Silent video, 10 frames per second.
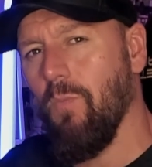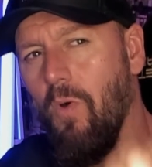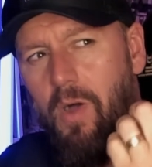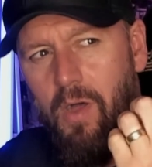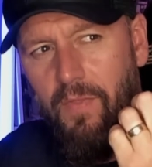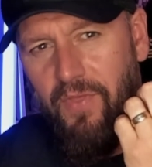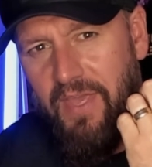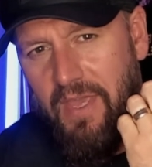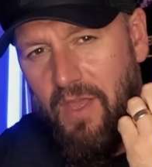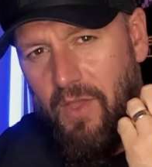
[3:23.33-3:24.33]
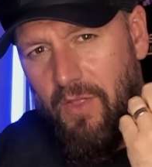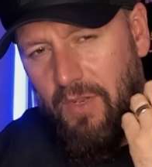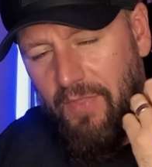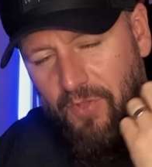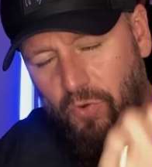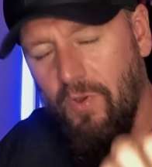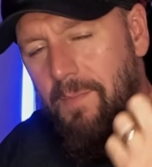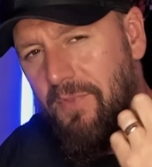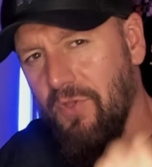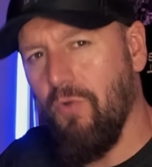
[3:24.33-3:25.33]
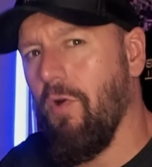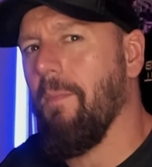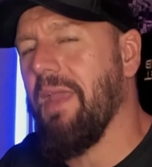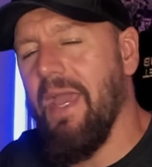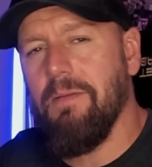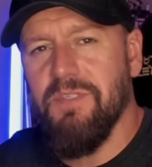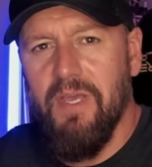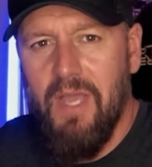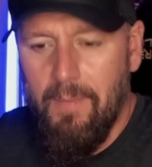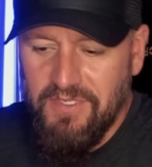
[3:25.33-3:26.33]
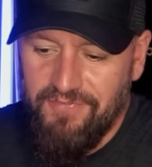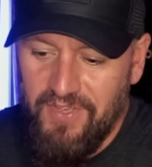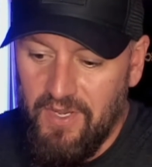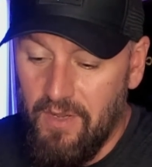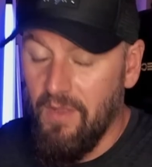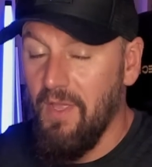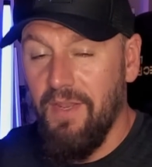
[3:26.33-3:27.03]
What are the cream of the crop games that are coming to VR?